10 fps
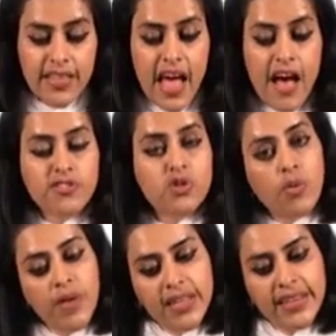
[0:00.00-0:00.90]
They have
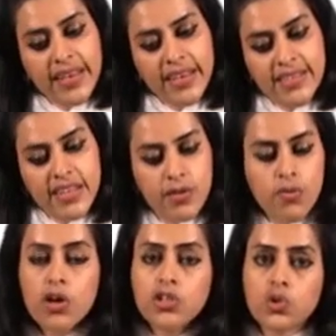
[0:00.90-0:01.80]
so many things that
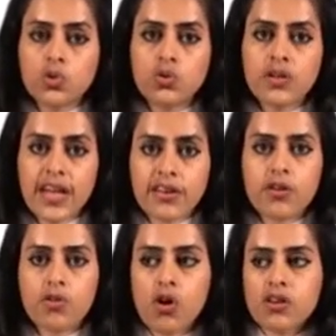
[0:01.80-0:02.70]
they want to
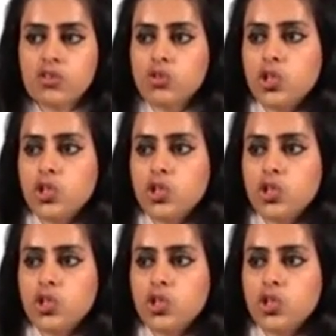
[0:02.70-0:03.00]
get across.